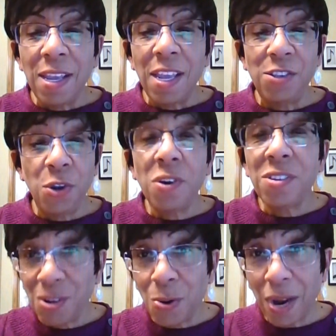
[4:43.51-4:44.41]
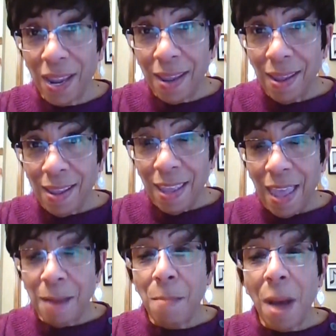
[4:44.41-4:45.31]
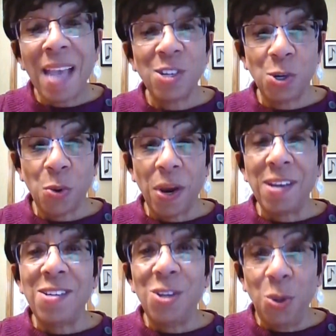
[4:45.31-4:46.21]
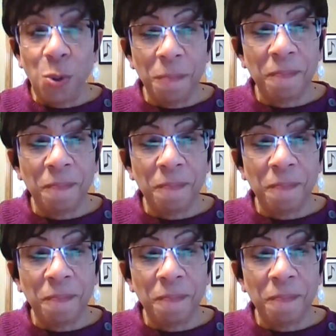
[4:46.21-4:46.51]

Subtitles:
is your story and my story too.